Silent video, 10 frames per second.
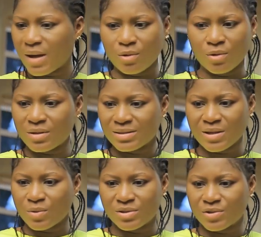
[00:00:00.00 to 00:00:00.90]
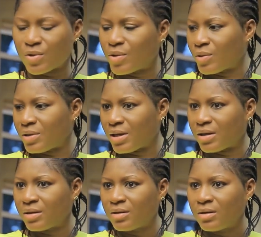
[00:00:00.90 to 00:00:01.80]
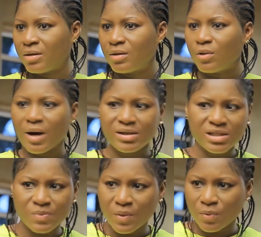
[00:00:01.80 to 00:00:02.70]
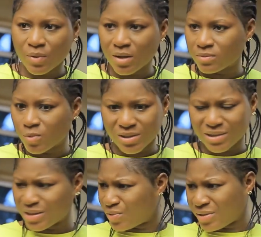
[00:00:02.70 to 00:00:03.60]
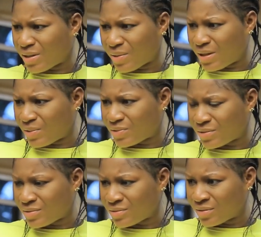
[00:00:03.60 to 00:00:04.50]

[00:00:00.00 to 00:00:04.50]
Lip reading: I don't understand what is going on here. Who are these people and what are they doing in our house?